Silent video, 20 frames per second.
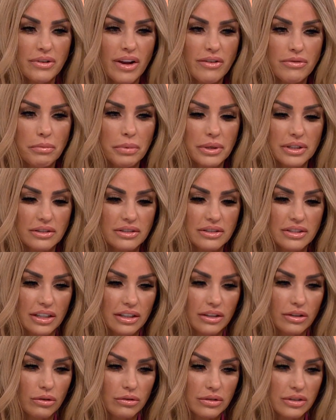I've never been
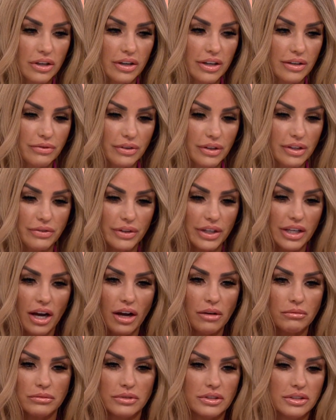single, so if, if it
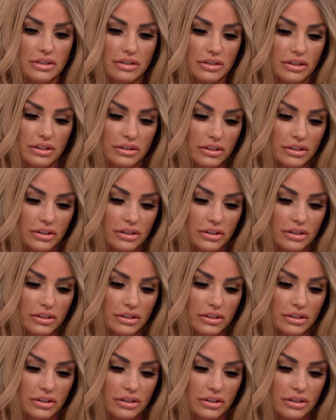comes to,